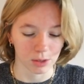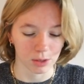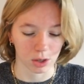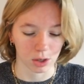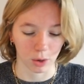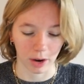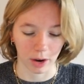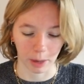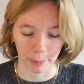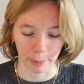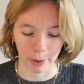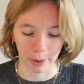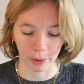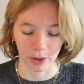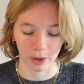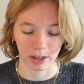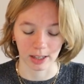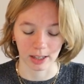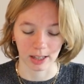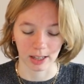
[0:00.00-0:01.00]
So Harry
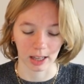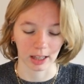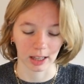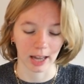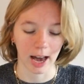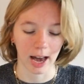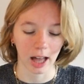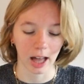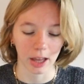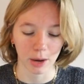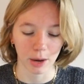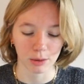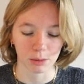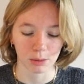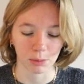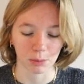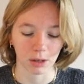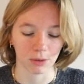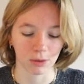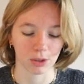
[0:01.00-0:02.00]
Potter and the Deathly
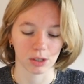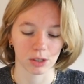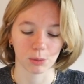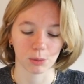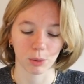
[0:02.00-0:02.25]
Hallows, Me vs.